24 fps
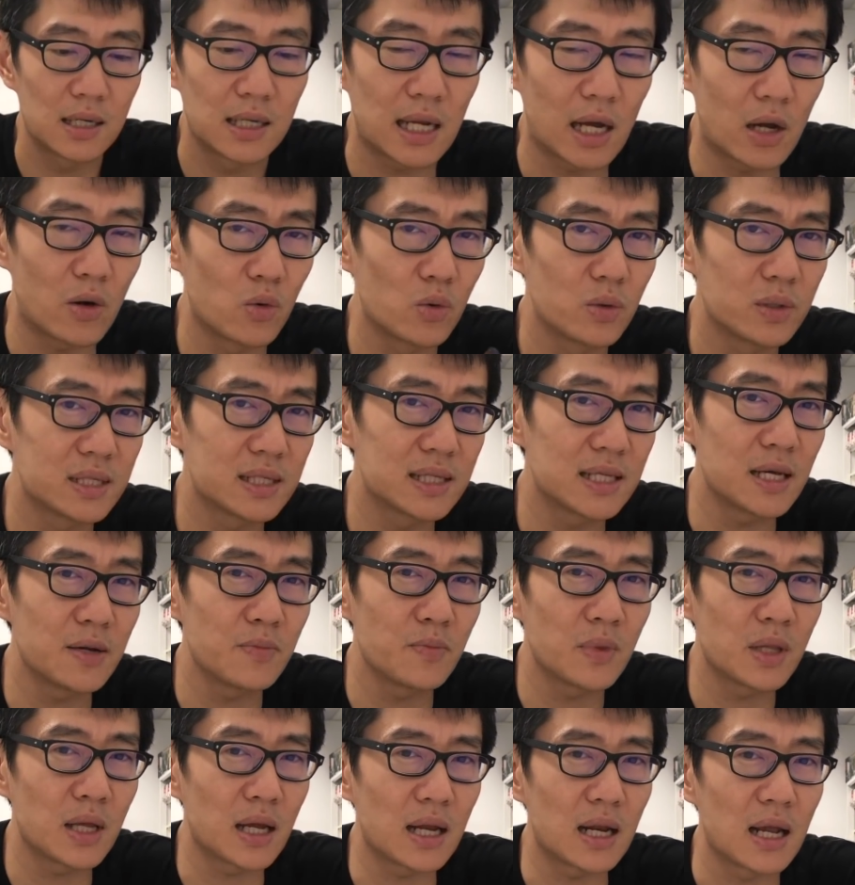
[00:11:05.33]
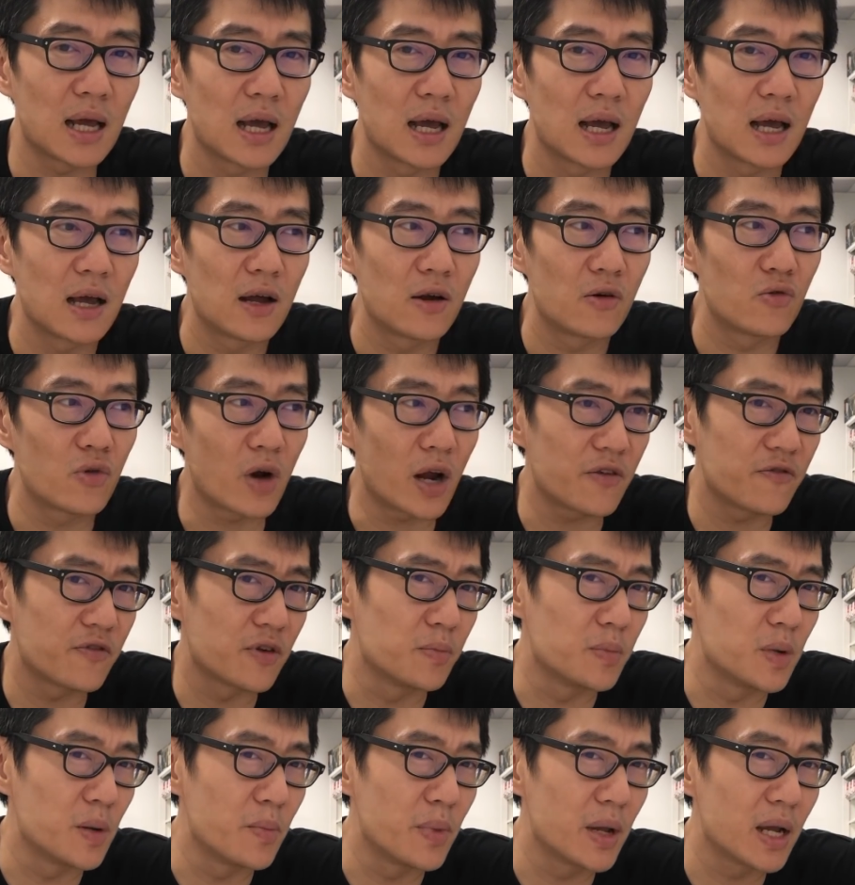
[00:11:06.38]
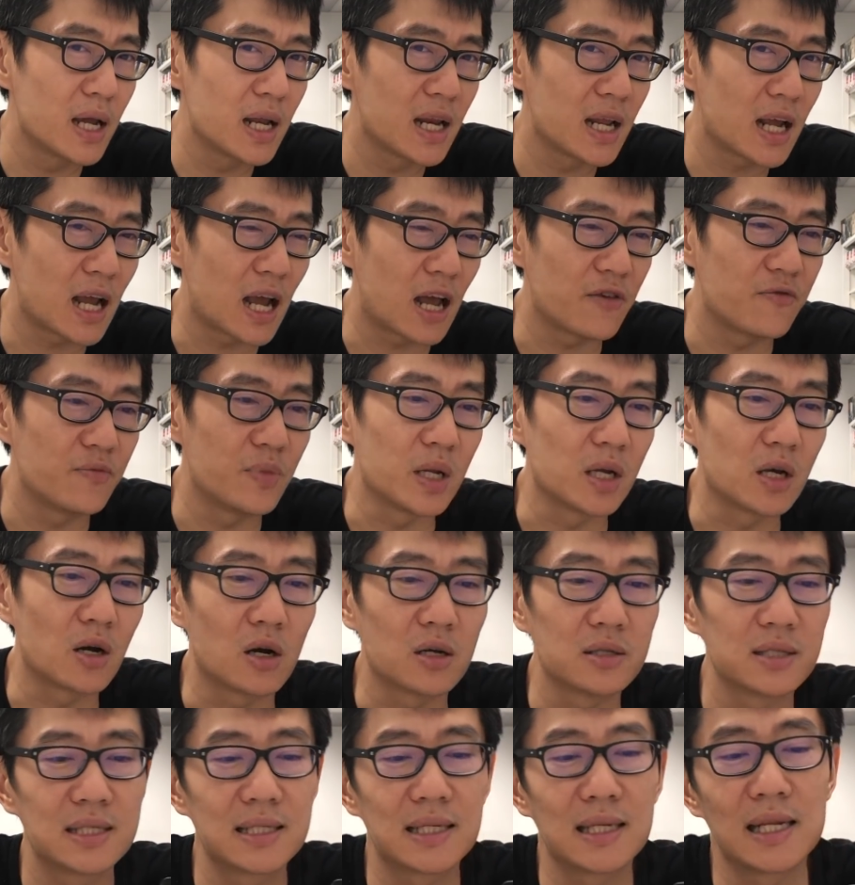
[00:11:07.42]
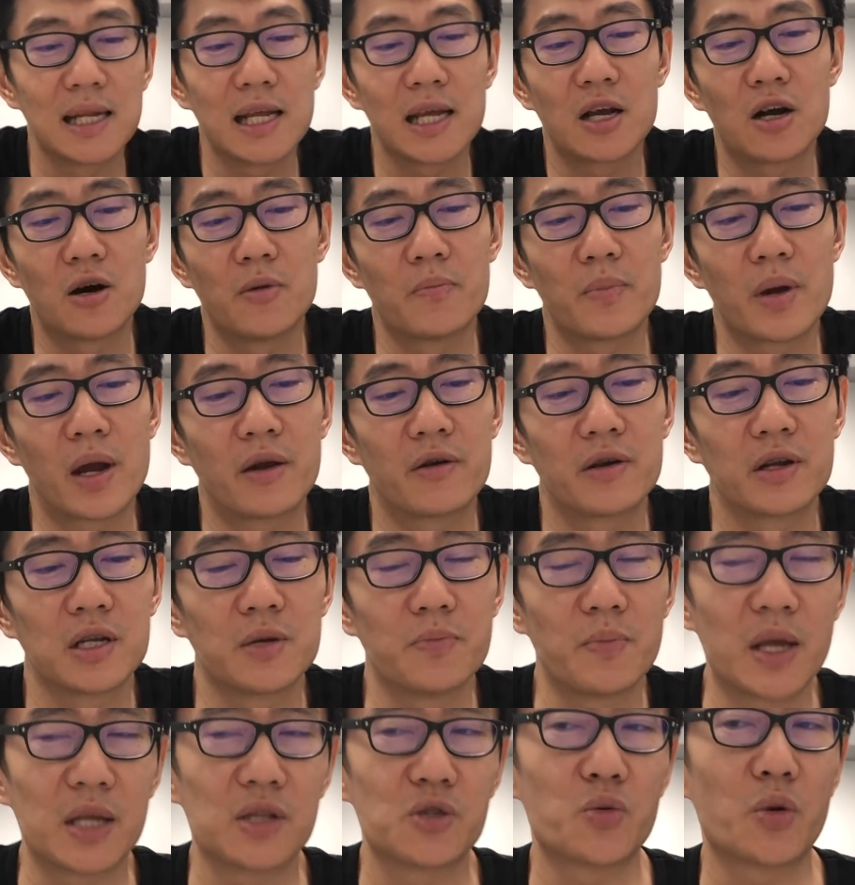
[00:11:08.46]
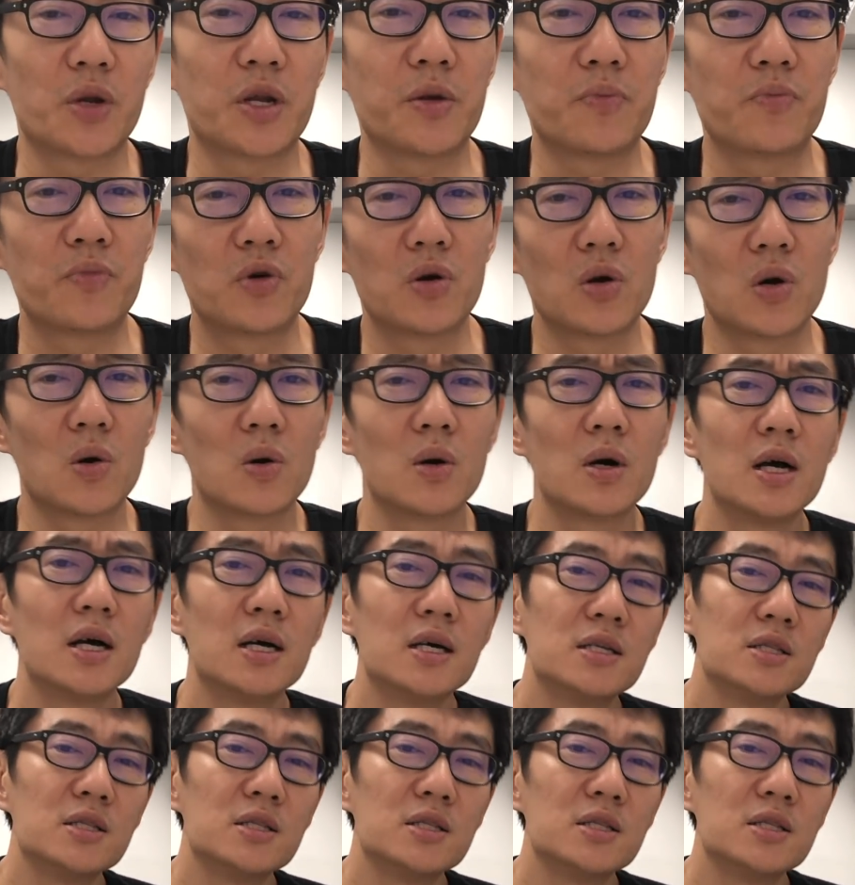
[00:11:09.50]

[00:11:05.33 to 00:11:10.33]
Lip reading: Now it would seem that right from the beginning I've been constantly comparing the Mate 20 Pro